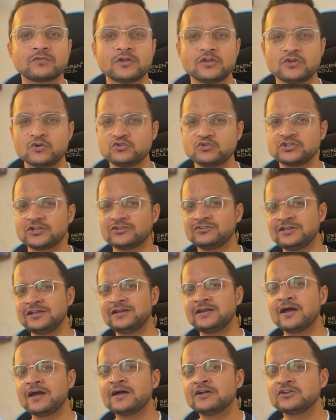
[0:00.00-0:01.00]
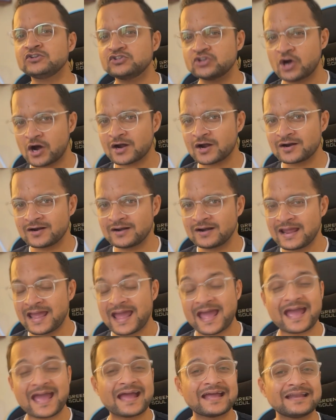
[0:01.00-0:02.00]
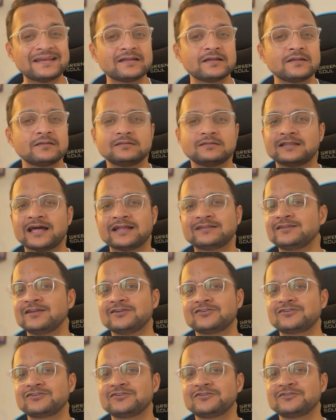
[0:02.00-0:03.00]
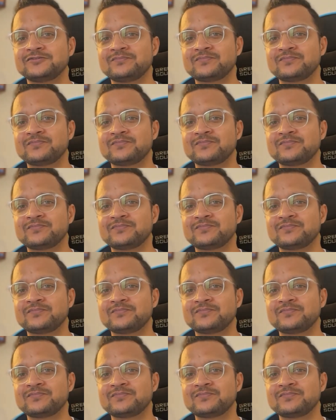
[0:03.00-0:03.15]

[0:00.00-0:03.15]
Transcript: You just need Docker and that's it.